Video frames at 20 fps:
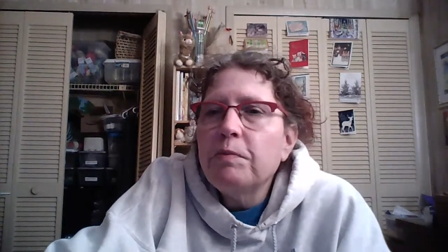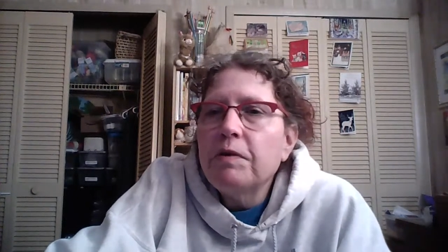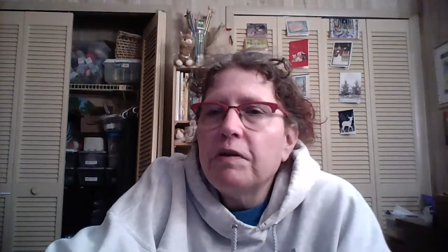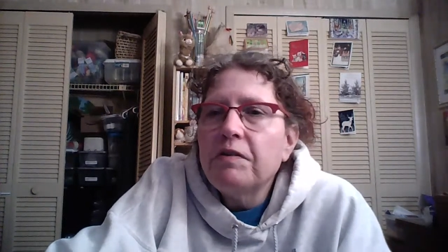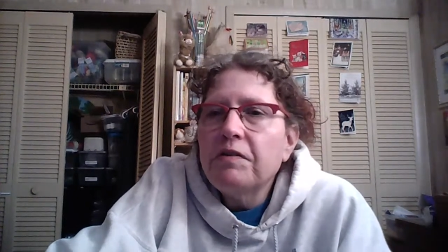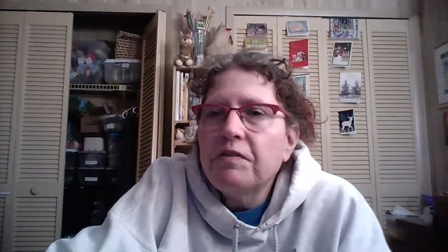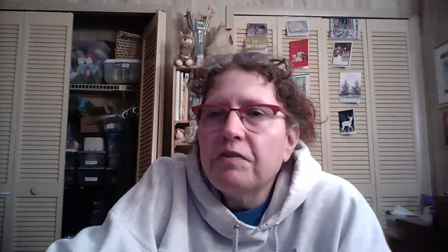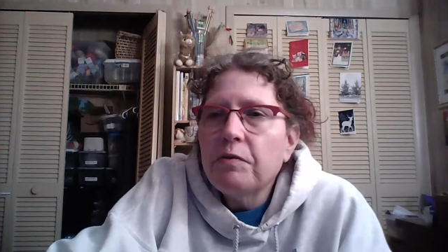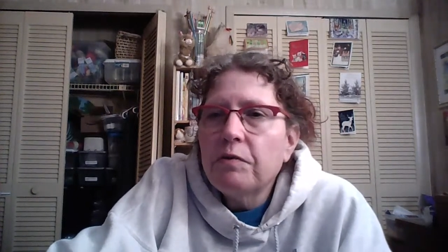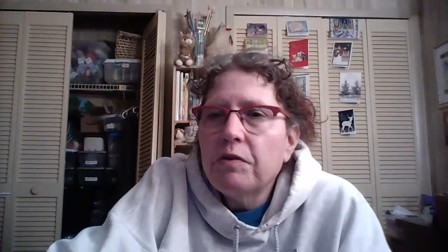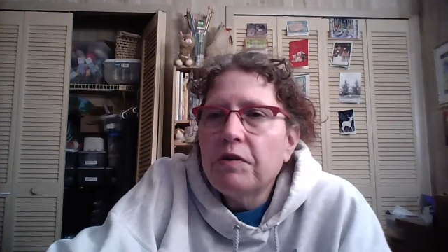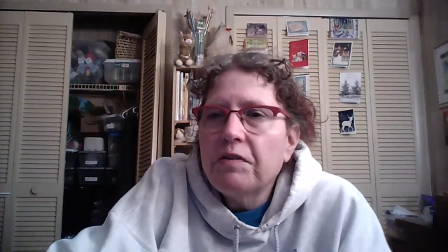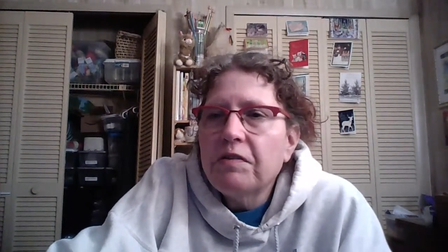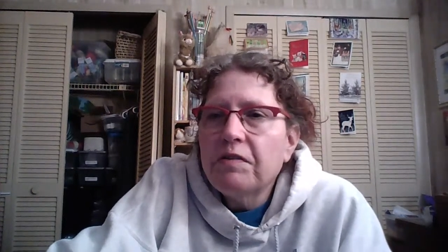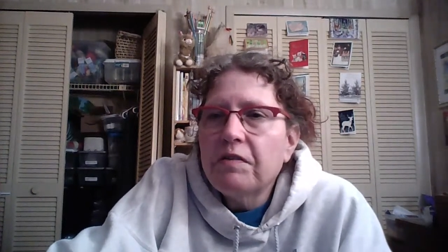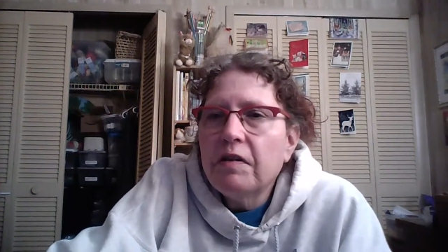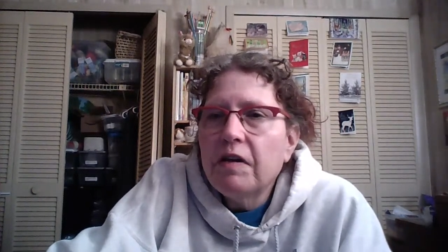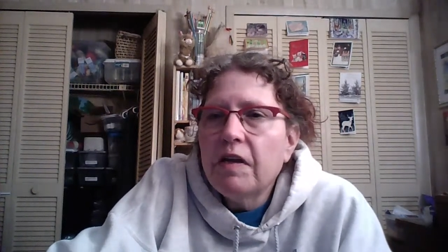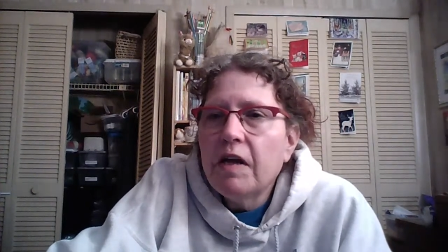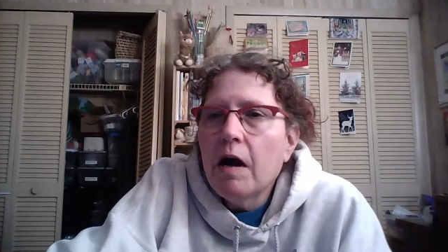and so does
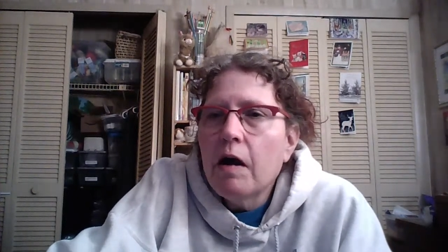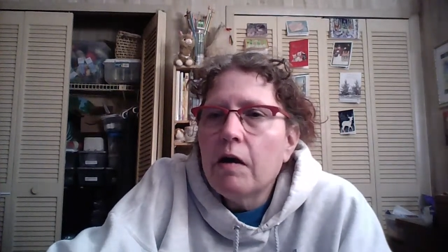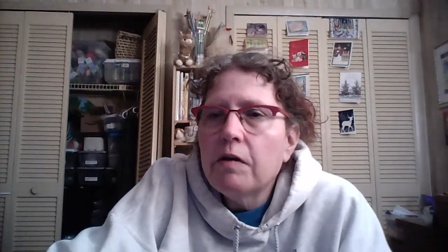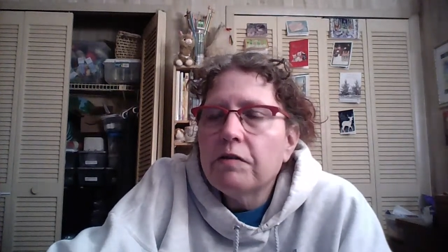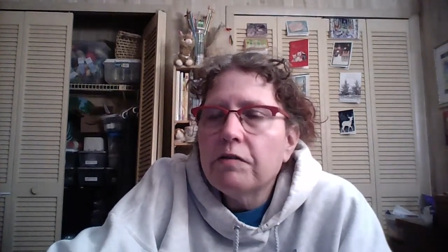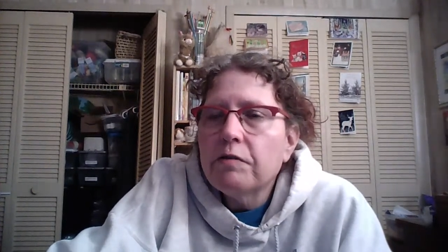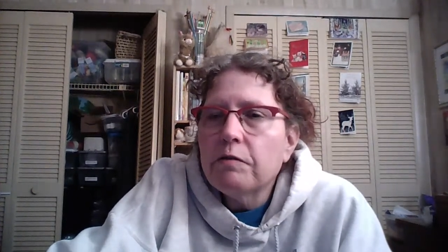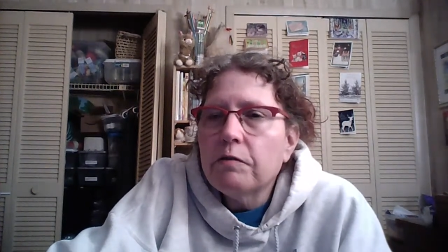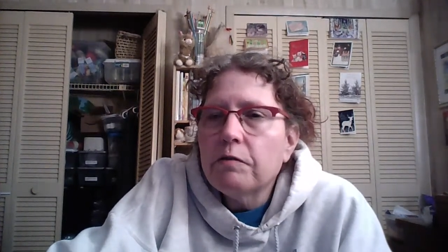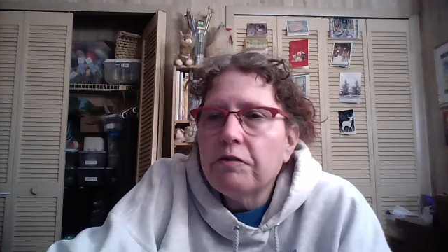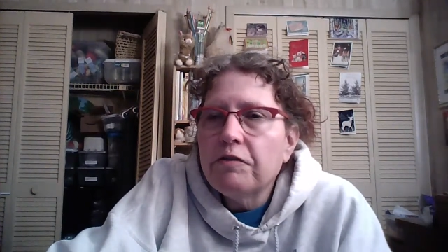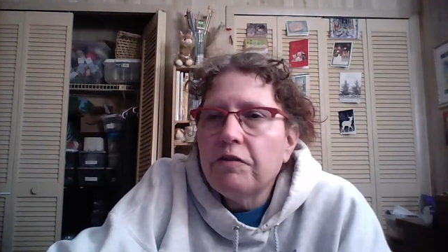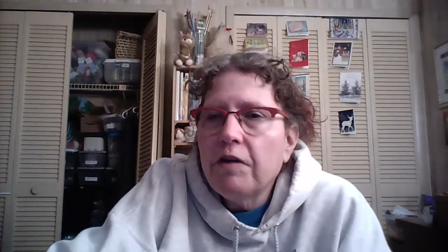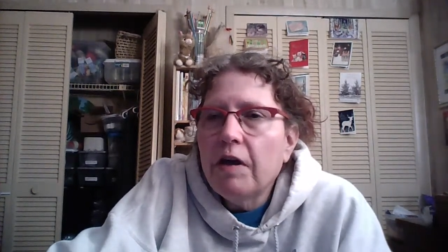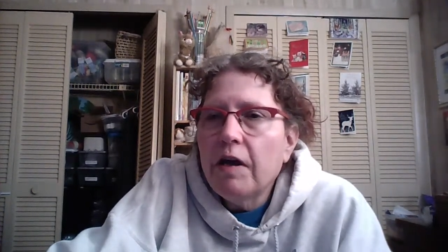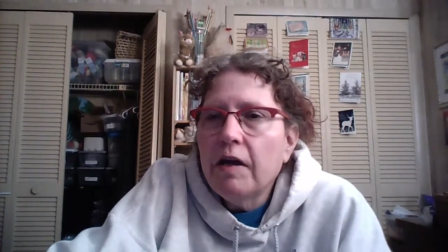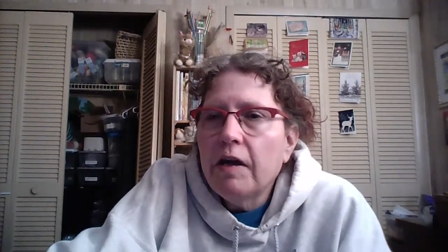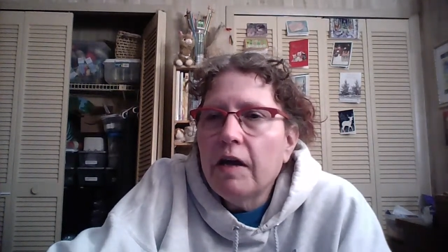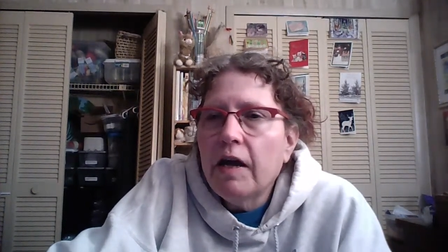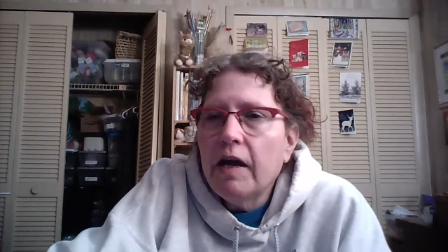City Hearts
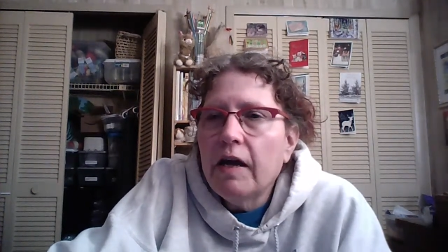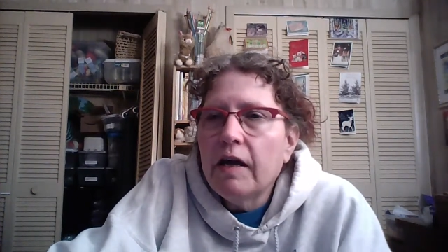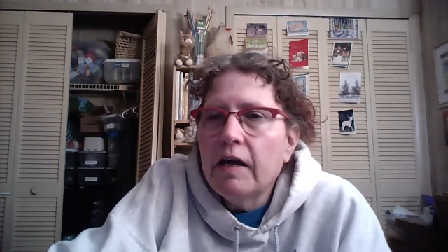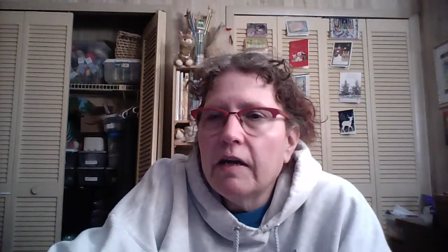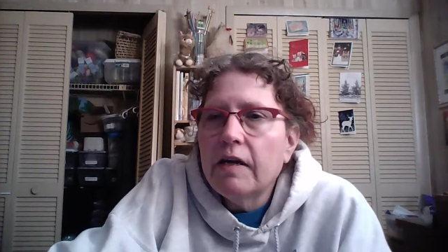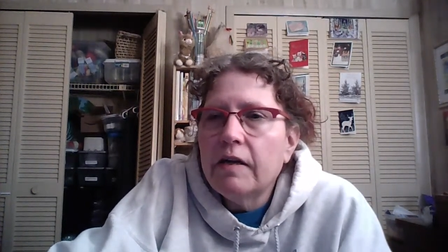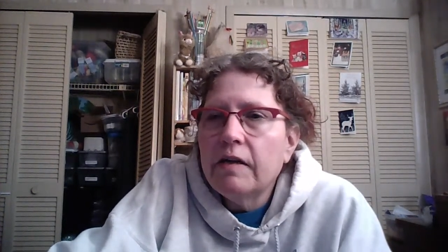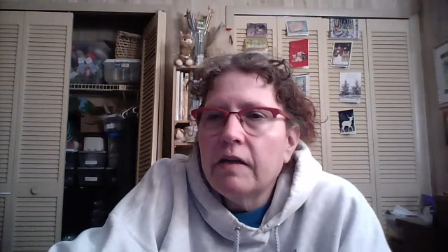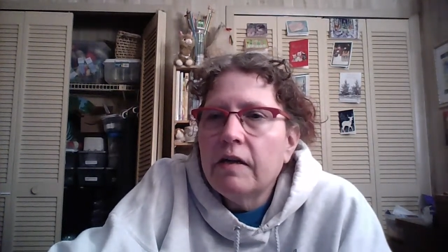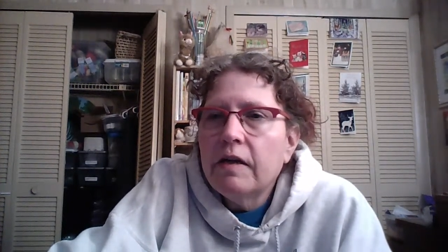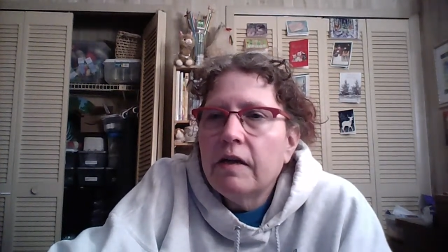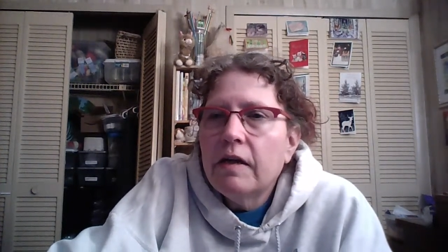Crochet and